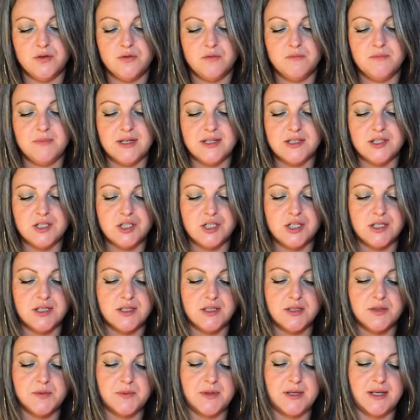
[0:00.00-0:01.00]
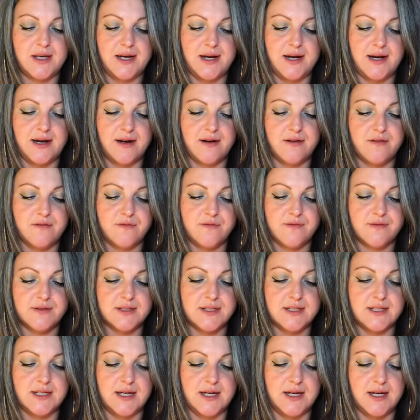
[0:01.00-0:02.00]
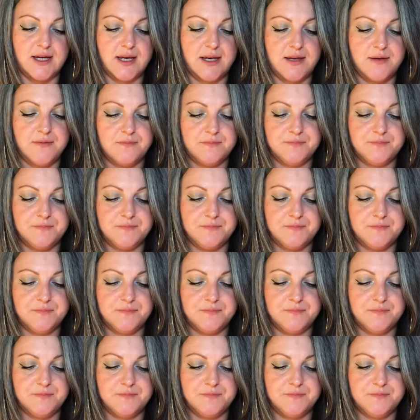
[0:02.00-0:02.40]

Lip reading: messages we have today.